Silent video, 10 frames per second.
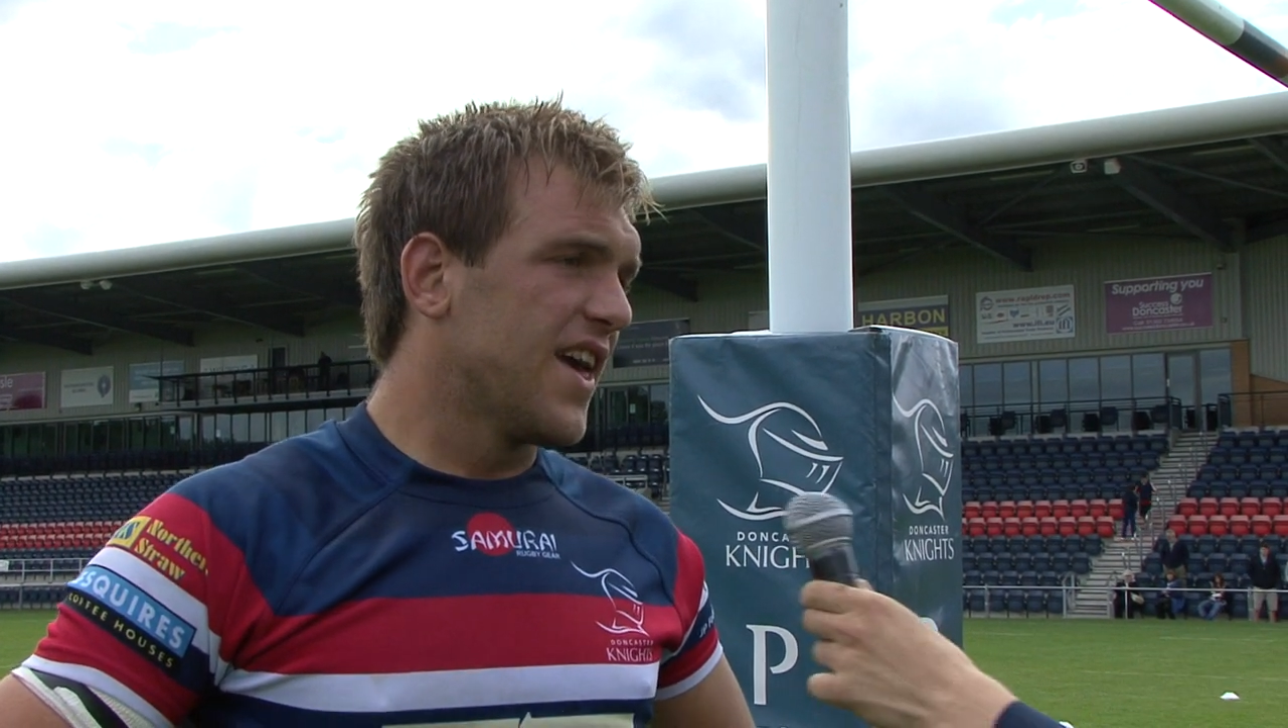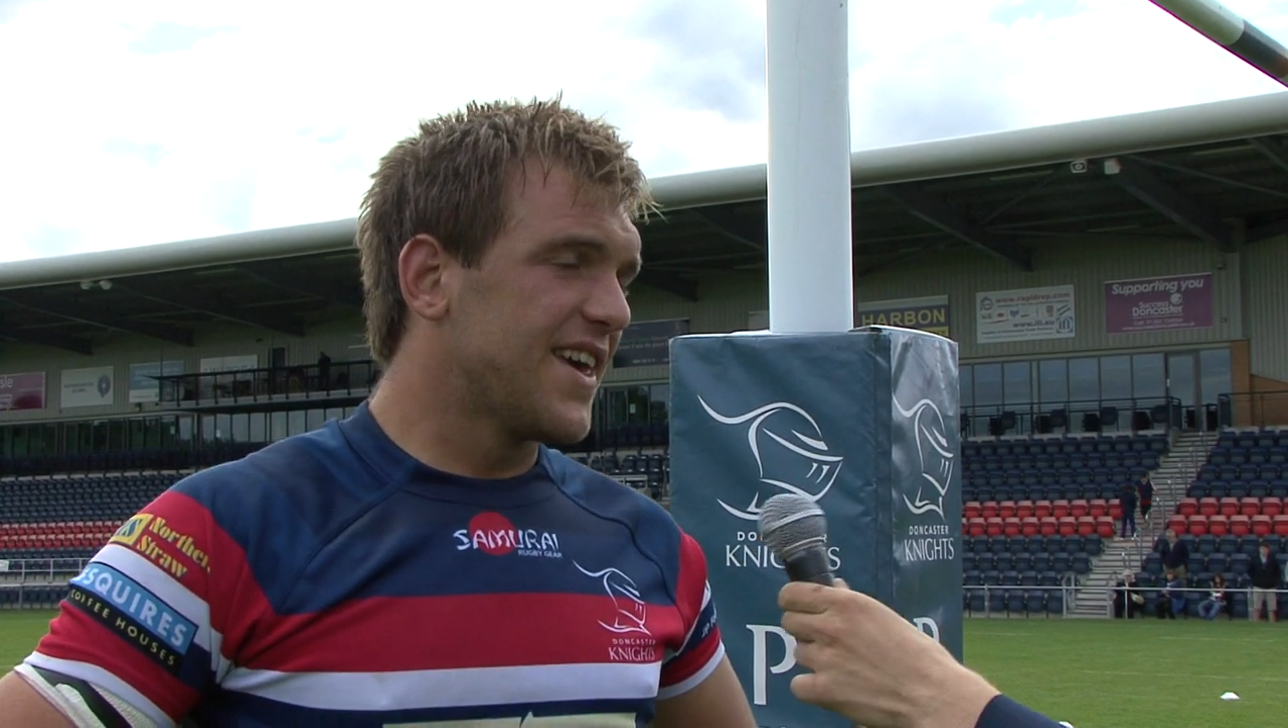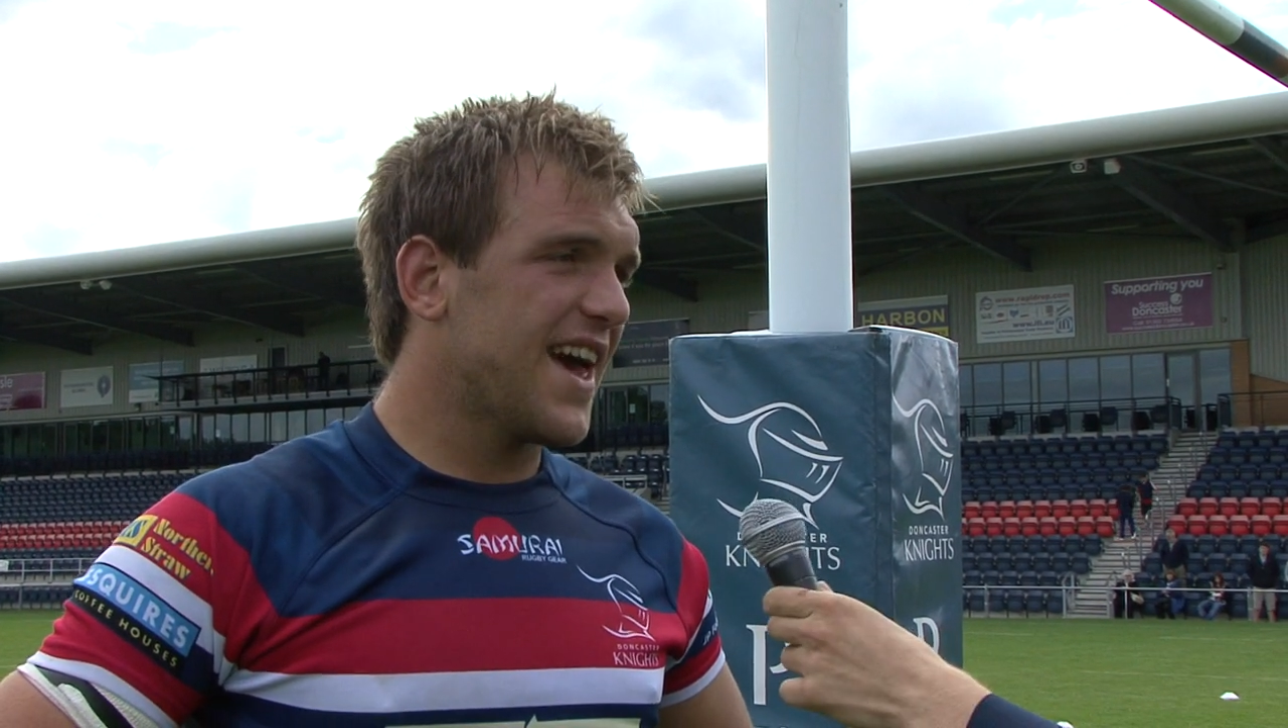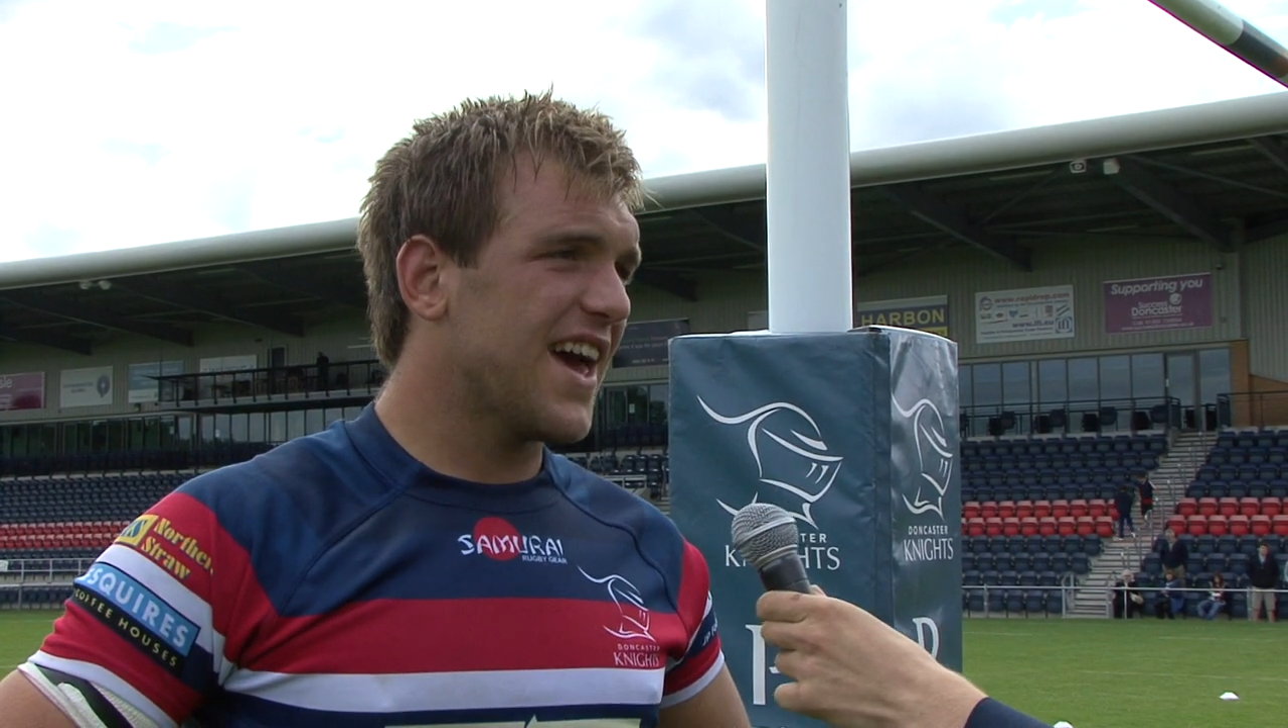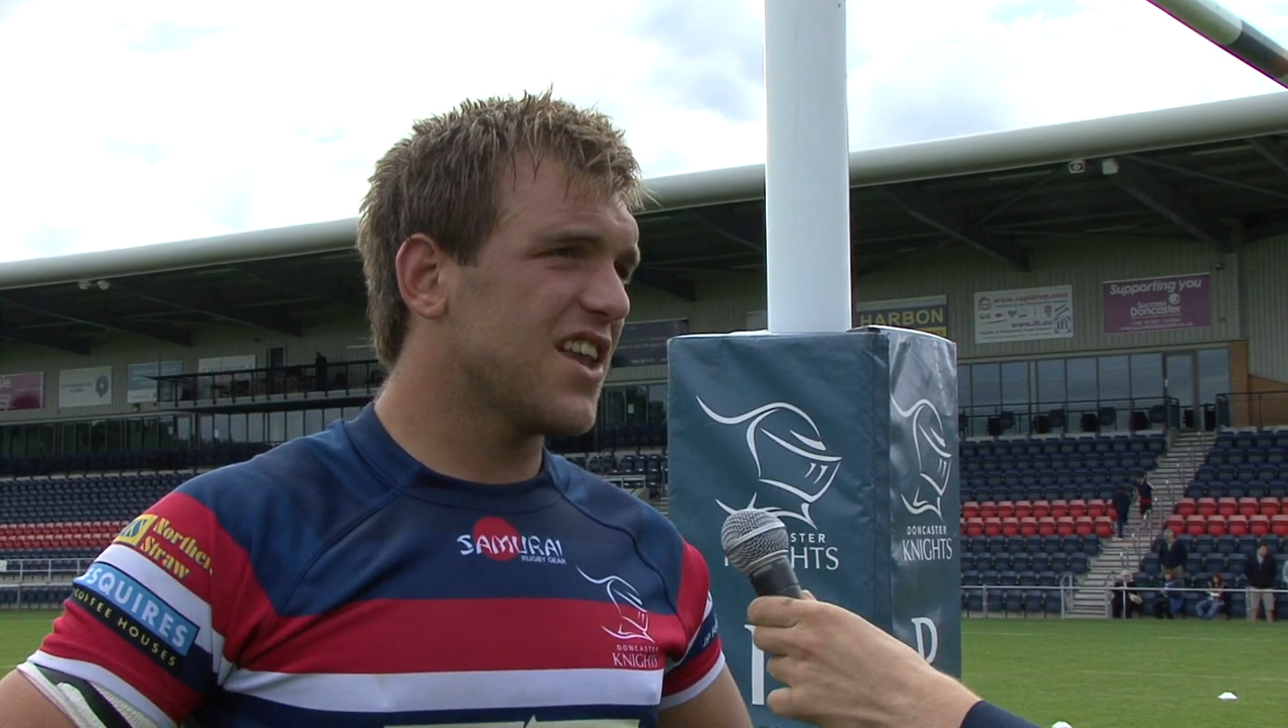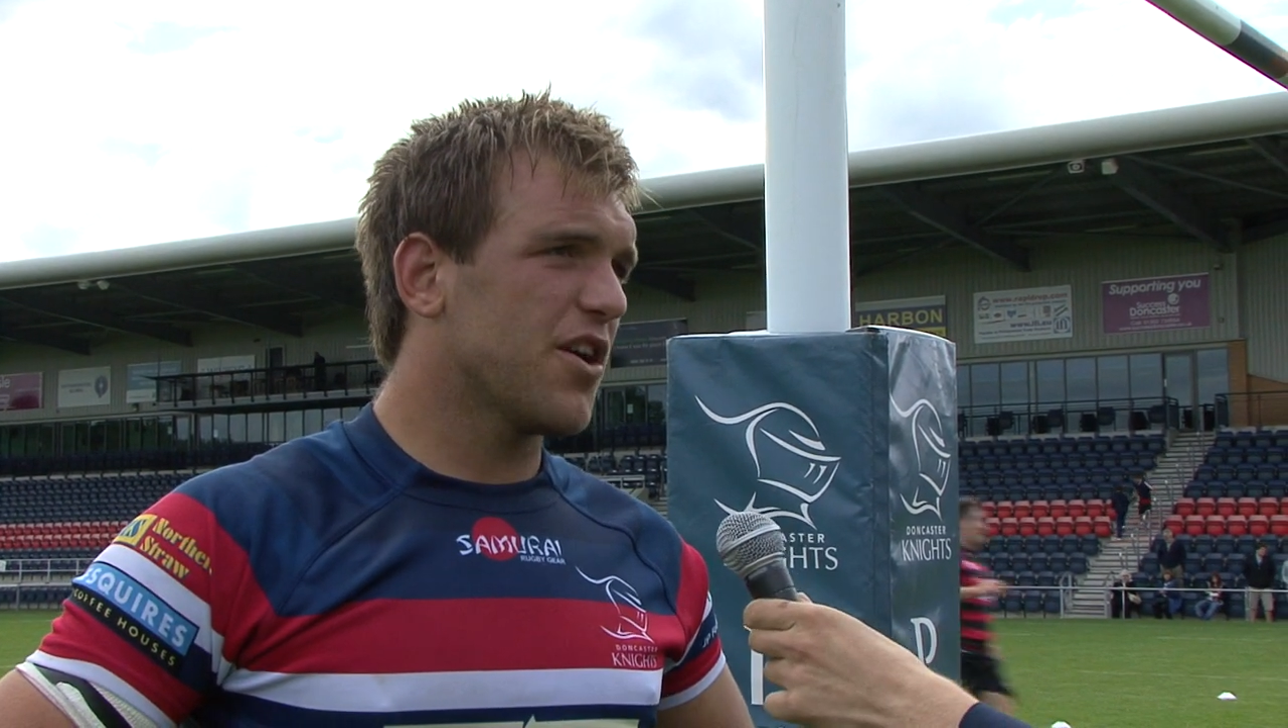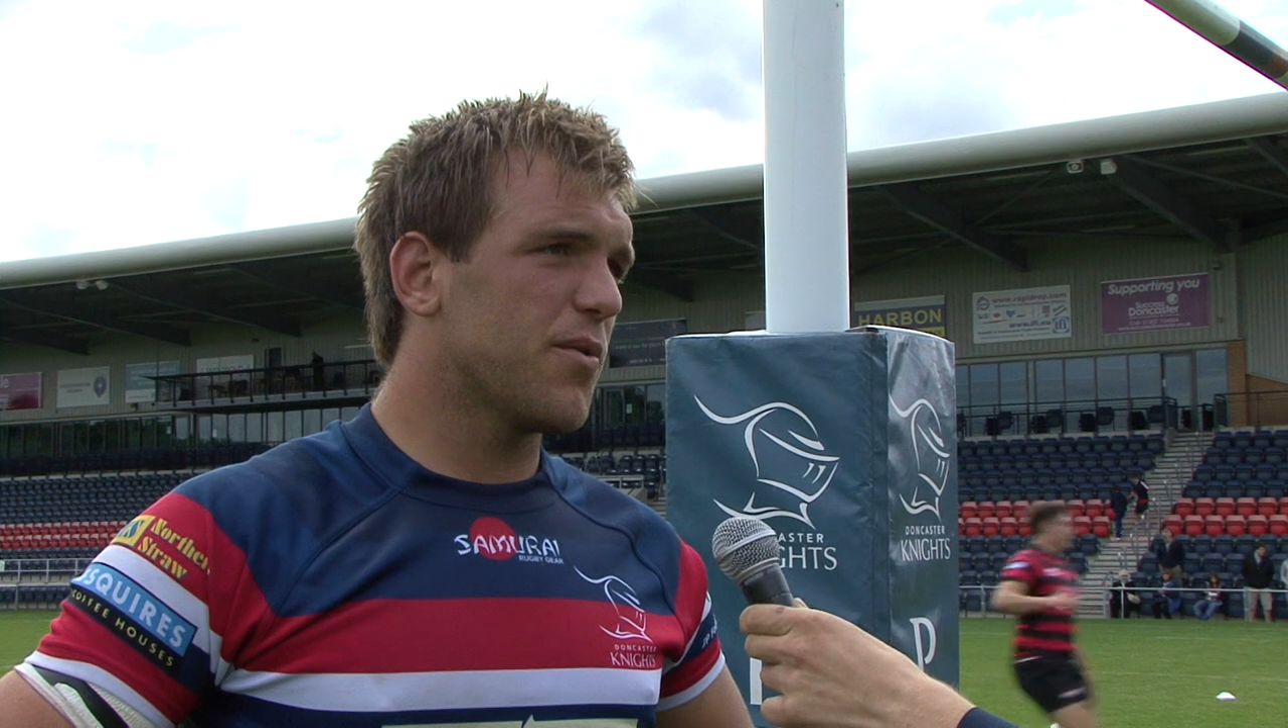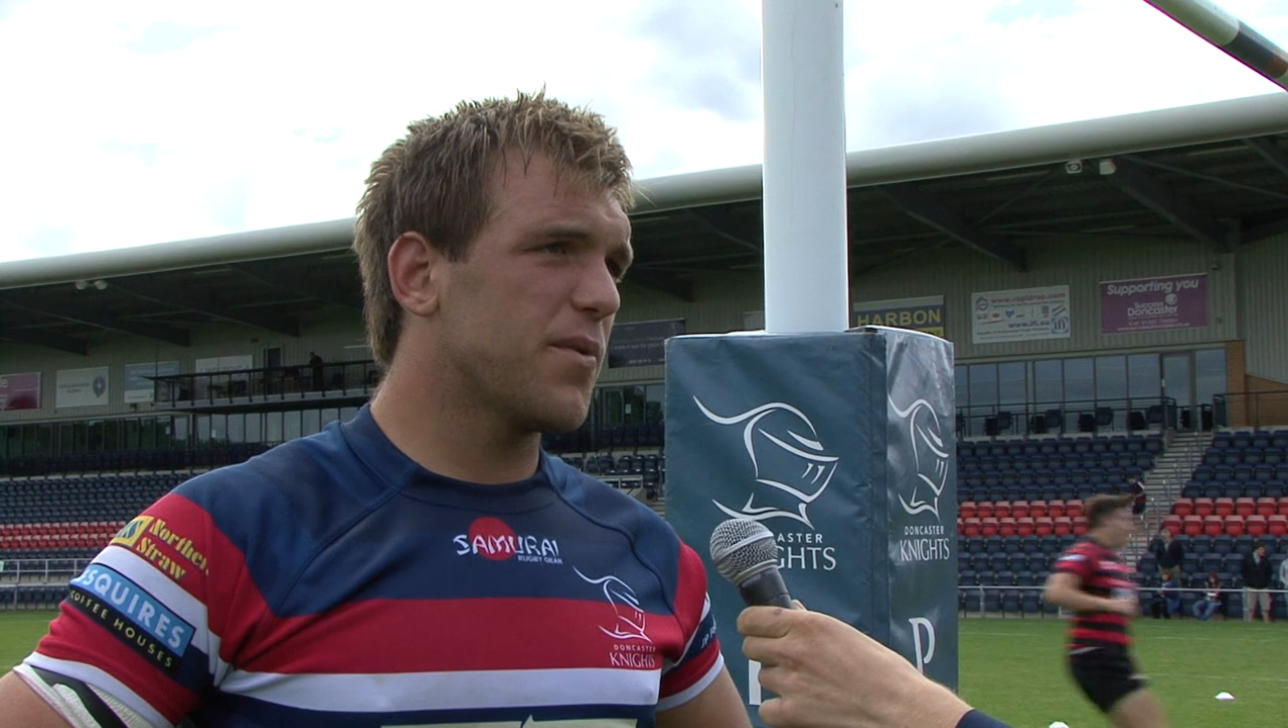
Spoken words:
Yeah, you know,